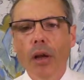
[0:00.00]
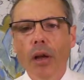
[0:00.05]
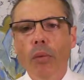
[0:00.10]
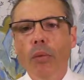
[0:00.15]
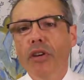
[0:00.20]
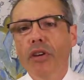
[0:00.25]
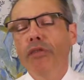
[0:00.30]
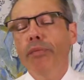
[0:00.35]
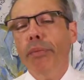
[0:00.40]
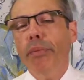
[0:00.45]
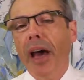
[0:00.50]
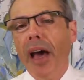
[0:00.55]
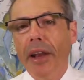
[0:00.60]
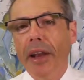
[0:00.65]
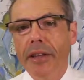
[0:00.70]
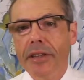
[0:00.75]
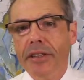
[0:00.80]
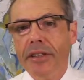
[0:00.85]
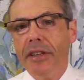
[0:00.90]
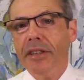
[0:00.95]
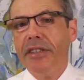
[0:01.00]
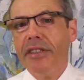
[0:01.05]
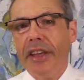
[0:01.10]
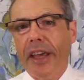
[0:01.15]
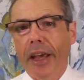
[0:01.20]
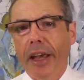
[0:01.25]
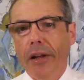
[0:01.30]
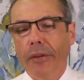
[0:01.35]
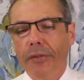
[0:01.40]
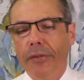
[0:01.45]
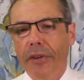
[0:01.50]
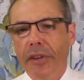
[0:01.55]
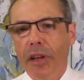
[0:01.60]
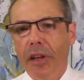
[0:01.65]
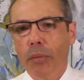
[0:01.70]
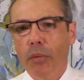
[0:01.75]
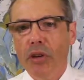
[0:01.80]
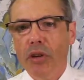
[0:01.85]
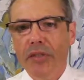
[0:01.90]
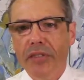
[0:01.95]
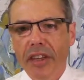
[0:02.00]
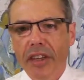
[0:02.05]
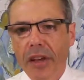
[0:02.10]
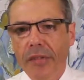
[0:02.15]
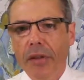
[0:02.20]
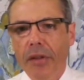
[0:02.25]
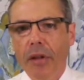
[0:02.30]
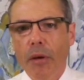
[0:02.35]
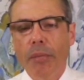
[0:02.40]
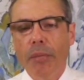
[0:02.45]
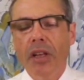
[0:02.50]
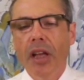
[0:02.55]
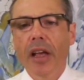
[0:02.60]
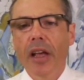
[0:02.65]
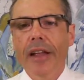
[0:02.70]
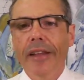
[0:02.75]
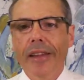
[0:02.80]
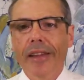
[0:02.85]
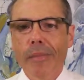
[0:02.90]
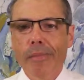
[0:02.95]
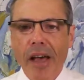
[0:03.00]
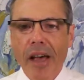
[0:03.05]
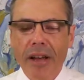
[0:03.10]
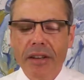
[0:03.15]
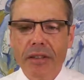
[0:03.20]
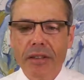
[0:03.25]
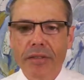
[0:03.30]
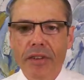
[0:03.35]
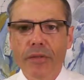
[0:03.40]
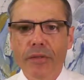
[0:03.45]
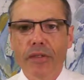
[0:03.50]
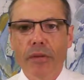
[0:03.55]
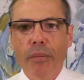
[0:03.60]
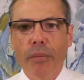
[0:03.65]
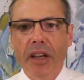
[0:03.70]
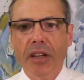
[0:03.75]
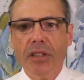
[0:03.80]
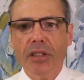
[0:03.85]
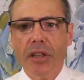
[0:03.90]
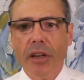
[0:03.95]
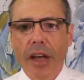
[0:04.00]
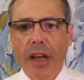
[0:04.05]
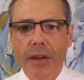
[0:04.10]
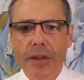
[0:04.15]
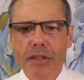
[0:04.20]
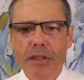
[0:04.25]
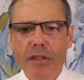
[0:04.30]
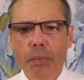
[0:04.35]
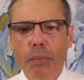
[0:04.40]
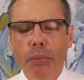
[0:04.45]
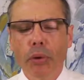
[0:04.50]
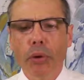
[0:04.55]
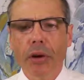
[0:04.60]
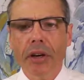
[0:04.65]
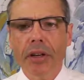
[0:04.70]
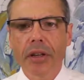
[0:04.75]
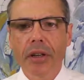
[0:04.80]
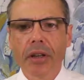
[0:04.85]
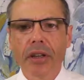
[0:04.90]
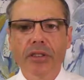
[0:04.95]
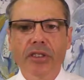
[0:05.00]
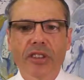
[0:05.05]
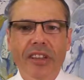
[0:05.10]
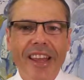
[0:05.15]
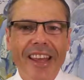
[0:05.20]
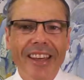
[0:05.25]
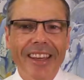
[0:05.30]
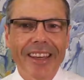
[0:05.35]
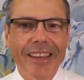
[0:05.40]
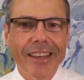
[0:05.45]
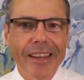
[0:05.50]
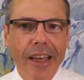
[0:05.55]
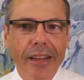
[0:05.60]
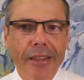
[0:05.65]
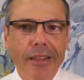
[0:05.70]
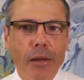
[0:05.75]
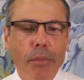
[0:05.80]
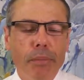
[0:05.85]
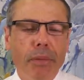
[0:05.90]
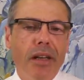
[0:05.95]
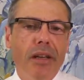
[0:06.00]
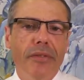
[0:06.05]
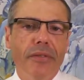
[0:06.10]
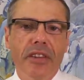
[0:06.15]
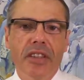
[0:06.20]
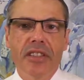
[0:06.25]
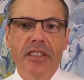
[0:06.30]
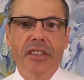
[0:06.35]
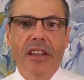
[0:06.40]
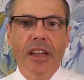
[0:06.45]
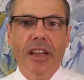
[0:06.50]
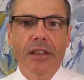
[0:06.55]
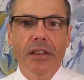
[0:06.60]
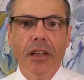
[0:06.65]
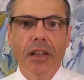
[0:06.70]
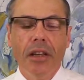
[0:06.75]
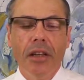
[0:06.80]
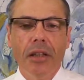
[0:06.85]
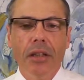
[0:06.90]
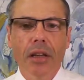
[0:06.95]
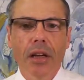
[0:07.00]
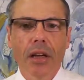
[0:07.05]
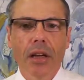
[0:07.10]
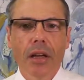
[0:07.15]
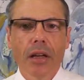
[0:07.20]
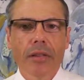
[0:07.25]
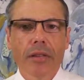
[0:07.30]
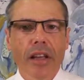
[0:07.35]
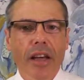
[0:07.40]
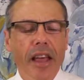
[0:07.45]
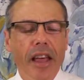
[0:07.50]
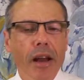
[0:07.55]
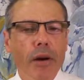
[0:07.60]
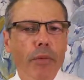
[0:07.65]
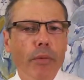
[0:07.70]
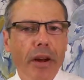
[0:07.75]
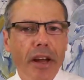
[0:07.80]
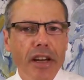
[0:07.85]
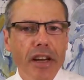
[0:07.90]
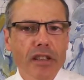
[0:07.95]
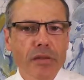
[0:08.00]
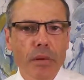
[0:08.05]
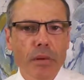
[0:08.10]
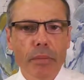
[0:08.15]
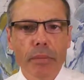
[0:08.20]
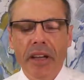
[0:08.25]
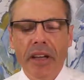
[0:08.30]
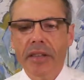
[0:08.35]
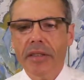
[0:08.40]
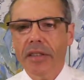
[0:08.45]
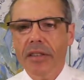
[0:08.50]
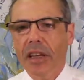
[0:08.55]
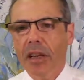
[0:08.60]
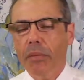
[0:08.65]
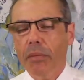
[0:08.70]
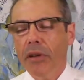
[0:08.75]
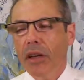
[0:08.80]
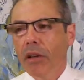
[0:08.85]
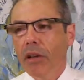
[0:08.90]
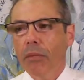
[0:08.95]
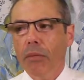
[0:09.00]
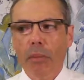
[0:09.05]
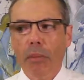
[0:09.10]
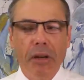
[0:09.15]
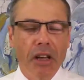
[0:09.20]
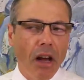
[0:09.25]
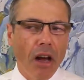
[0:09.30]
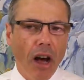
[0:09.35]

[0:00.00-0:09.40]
we've balanced the scale for them. We've given them the amount of information and the support so they can get the benefits they need. Now that arrangement may seem a bit